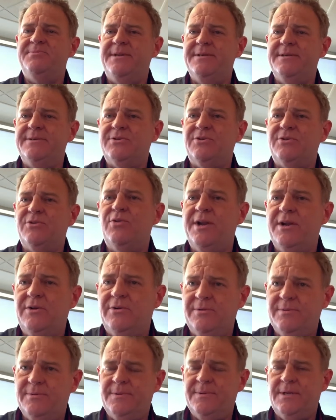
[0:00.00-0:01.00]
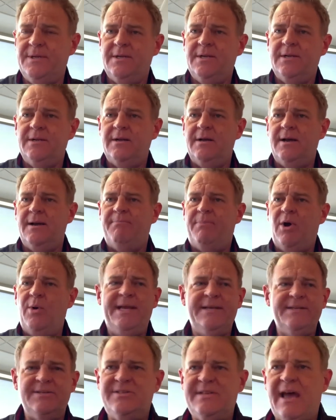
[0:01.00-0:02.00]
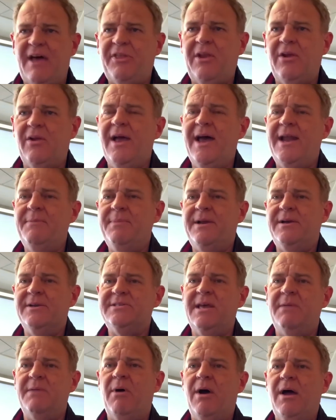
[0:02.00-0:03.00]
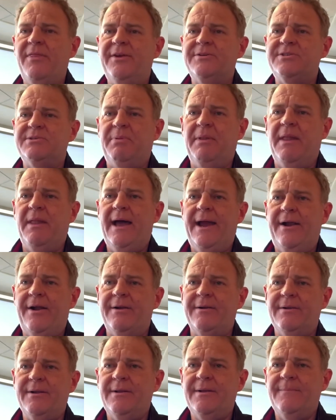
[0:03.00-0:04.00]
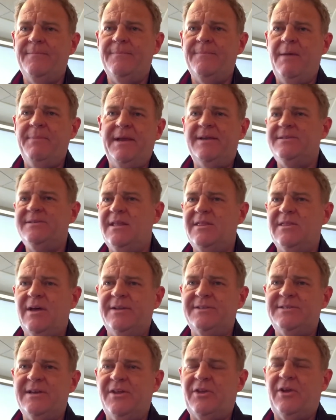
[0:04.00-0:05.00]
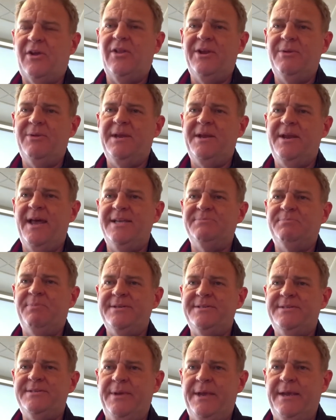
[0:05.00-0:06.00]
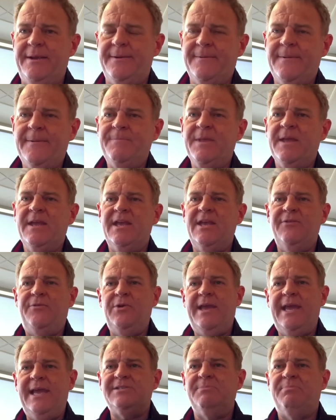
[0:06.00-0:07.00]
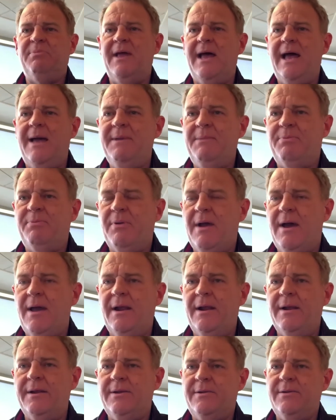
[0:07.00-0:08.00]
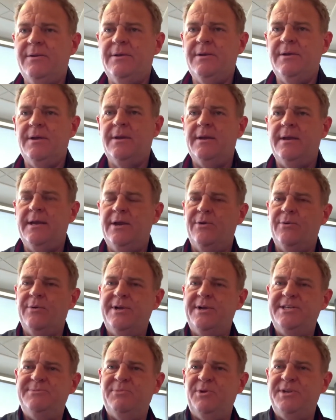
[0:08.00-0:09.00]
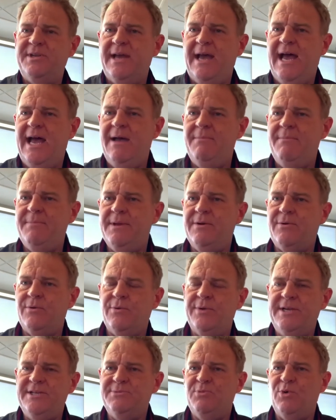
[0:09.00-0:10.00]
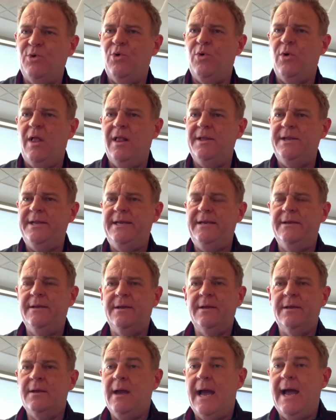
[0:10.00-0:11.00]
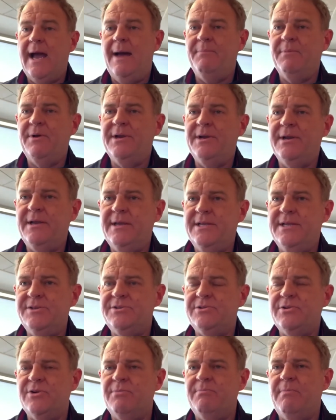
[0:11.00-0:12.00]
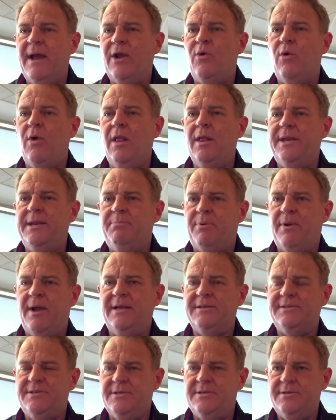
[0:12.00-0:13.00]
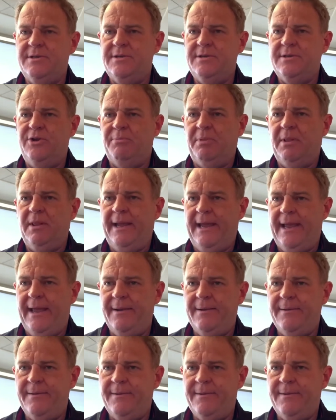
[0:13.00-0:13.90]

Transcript: Boeing is in South Carolina because they bought their supplier, not because they thought South Carolina would be a nice place to be. If you can't supply me products in a reasonable time and a reasonable quality, I'm going to insert my quality process into your plant.